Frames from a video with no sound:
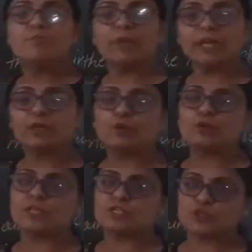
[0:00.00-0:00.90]
main
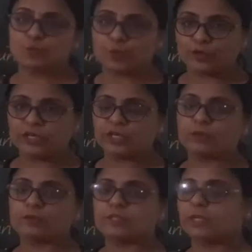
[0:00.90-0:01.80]
clause and subordinate
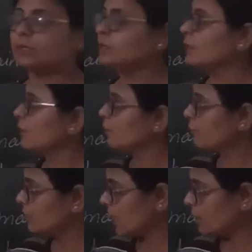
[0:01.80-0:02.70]
clause here.
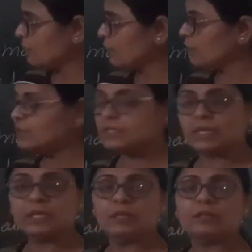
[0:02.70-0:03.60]
Then we will
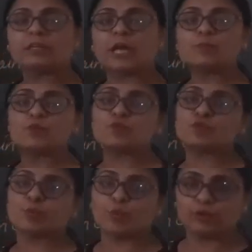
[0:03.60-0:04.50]
see the types of
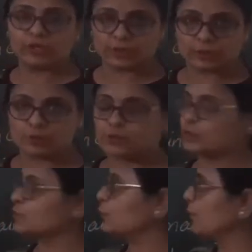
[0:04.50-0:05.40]
subordinate clause
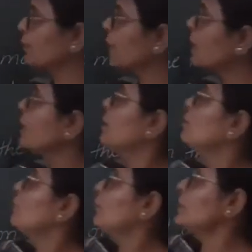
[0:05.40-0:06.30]
also.
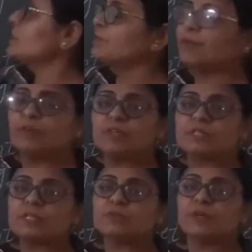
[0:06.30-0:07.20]
First we will
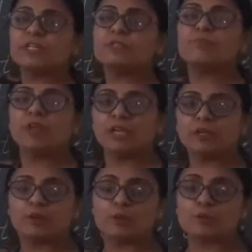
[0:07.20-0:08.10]
discuss what is main
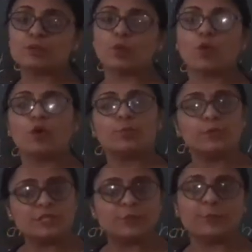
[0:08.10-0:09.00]
clause or
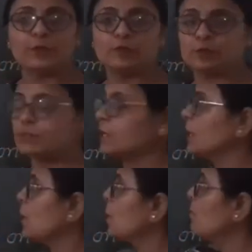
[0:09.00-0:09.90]
principal clause.
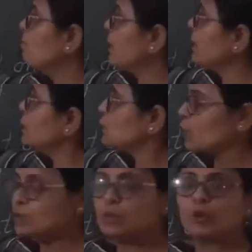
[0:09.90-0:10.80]
Main
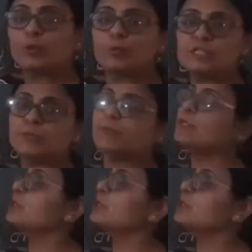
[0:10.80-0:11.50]
clause or principal